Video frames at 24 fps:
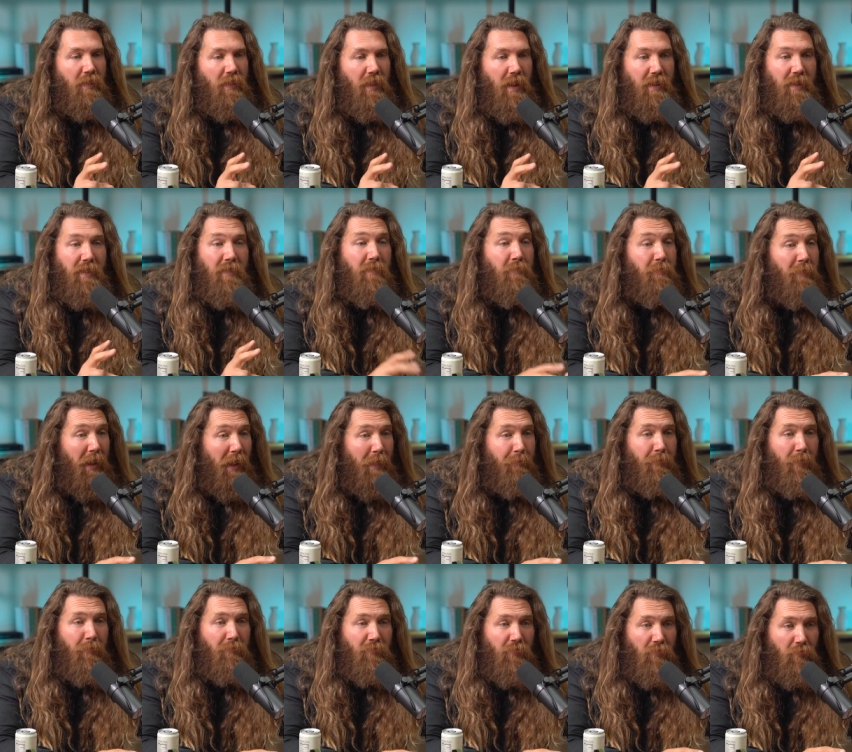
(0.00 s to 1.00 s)
any of the
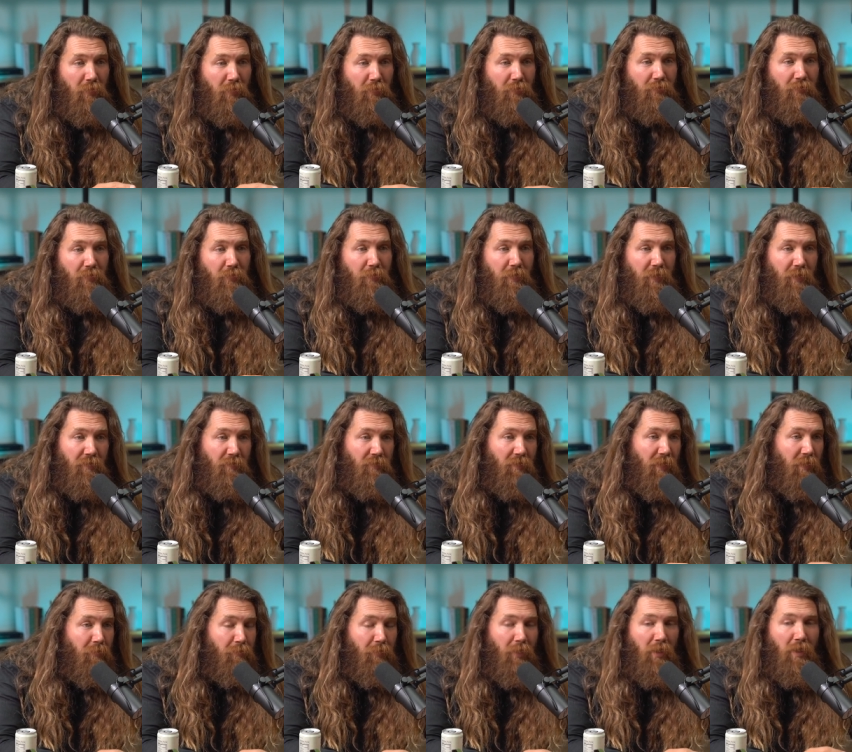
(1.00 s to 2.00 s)
pop ups that we were doing in
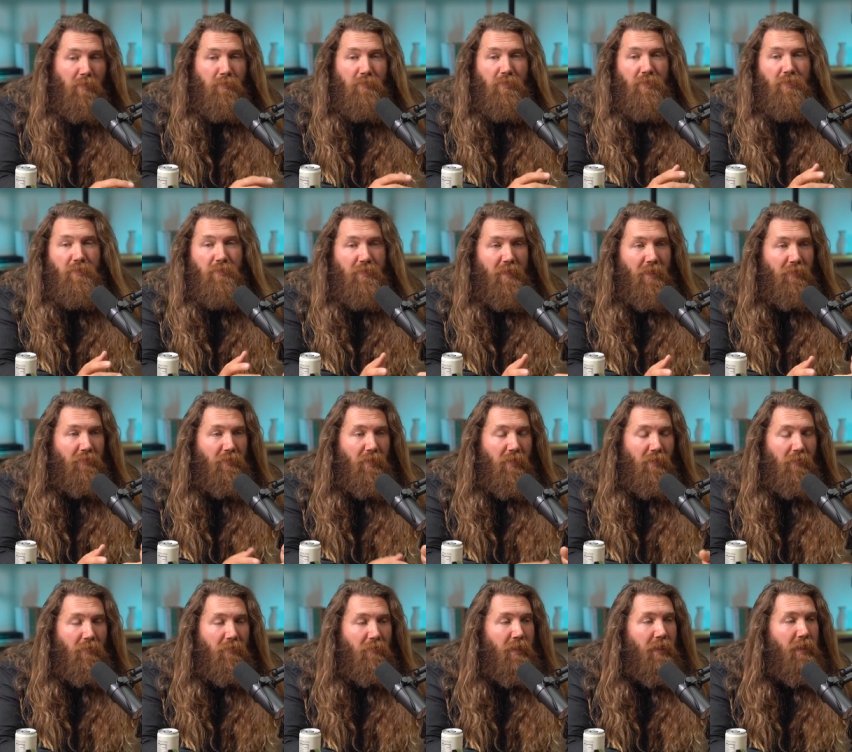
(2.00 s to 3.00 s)
Santa Barbara or
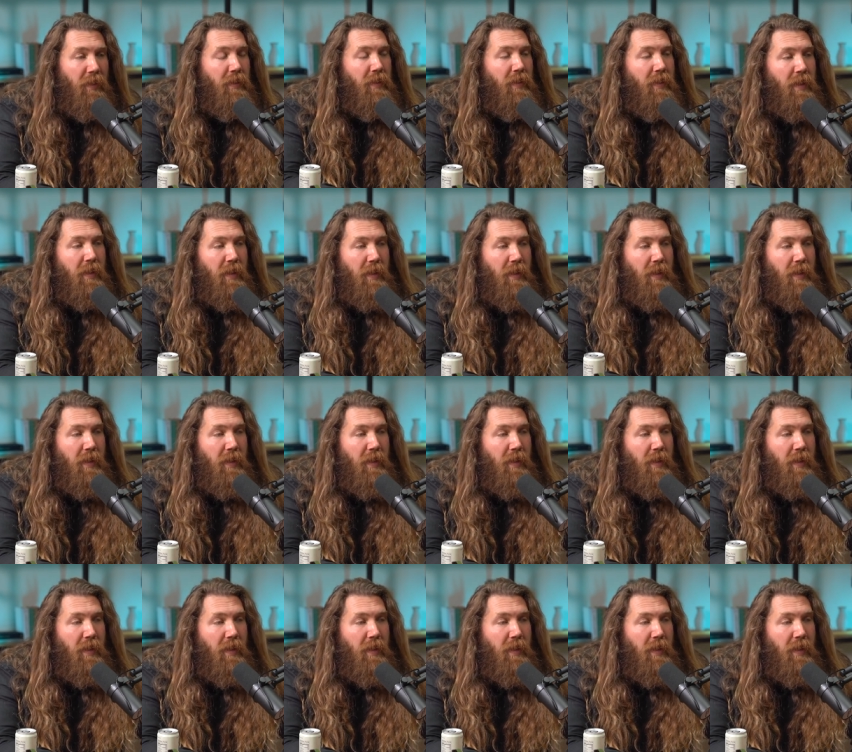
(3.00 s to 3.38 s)
downtown LA.